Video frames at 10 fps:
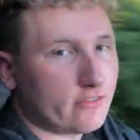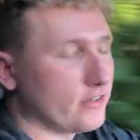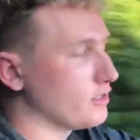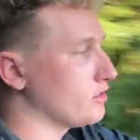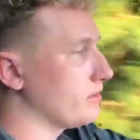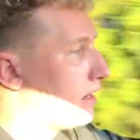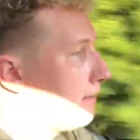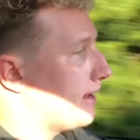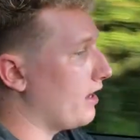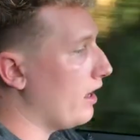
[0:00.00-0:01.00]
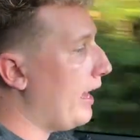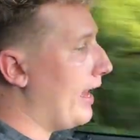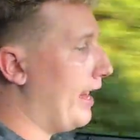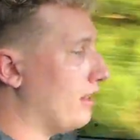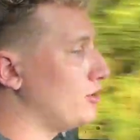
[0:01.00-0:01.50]
version, about
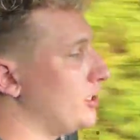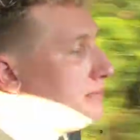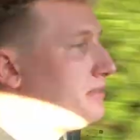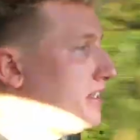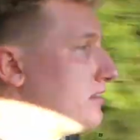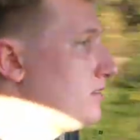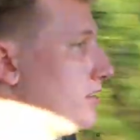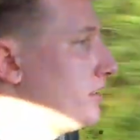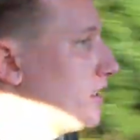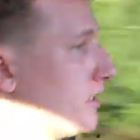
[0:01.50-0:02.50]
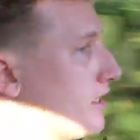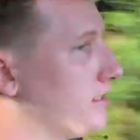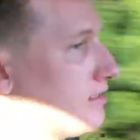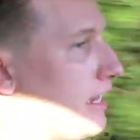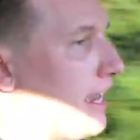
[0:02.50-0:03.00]
how cheap the interior is,